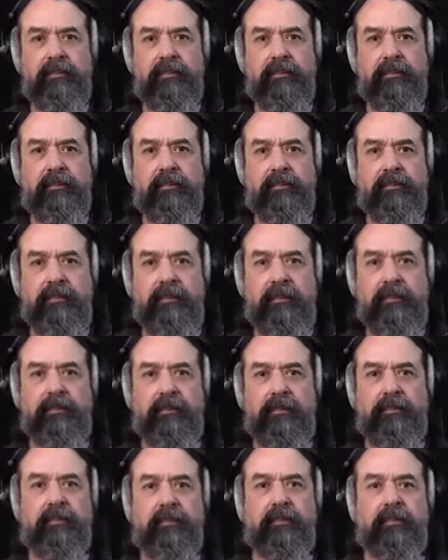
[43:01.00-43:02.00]

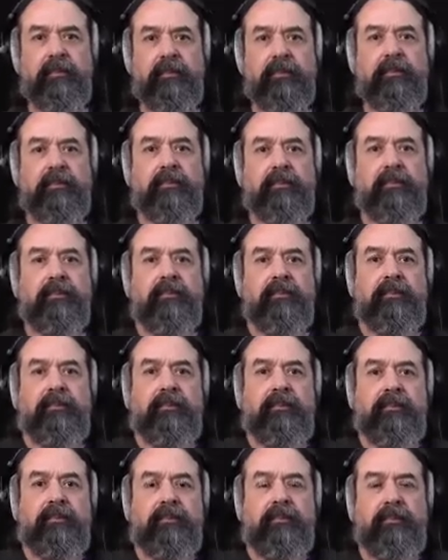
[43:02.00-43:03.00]

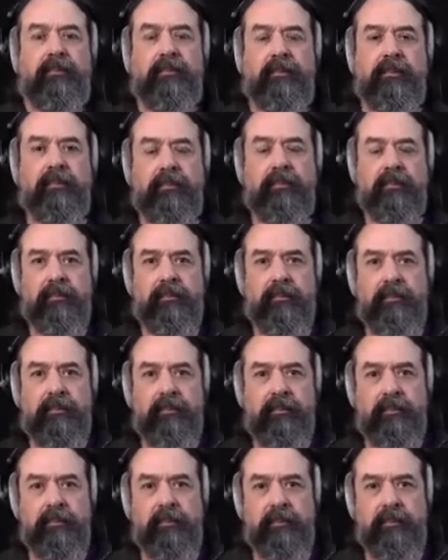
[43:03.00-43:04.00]

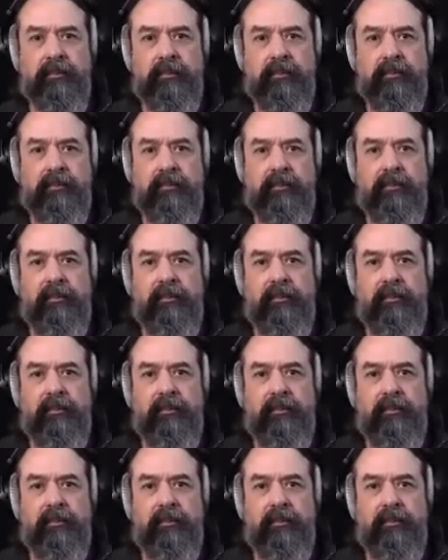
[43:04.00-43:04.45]
No words are spoken by the person on screen.